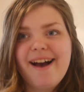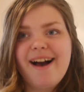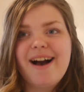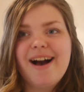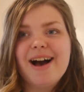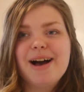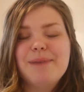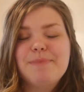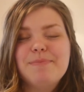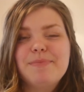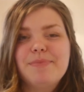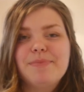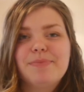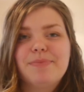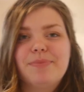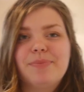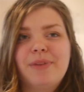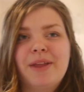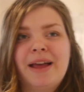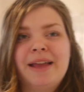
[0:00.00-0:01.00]

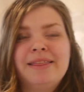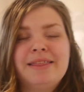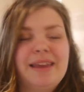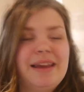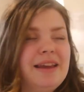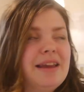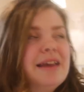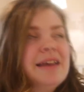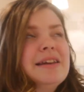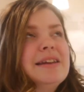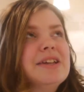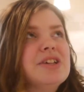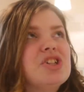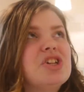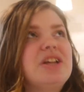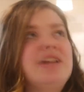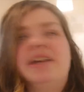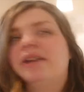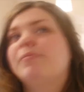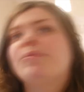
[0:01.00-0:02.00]
I think
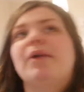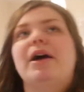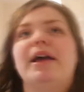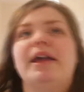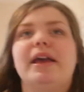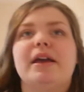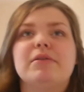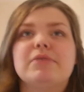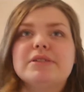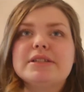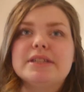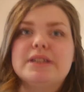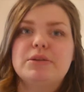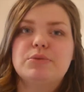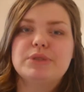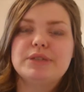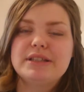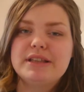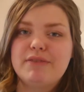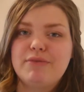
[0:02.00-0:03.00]
initially my A1C
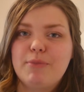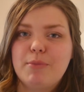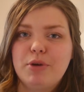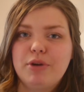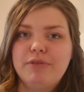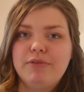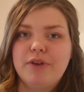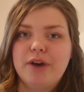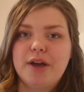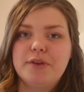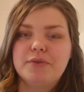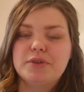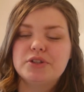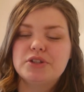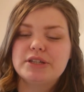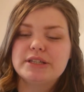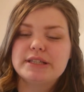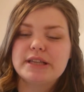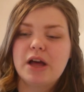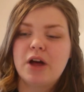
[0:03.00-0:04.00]
was 7.5,
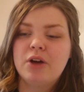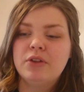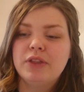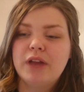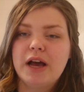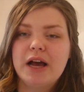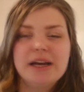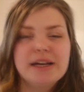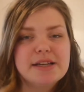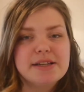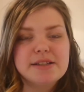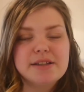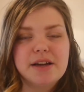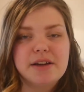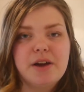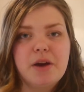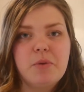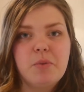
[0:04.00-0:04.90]
which is on the higher side.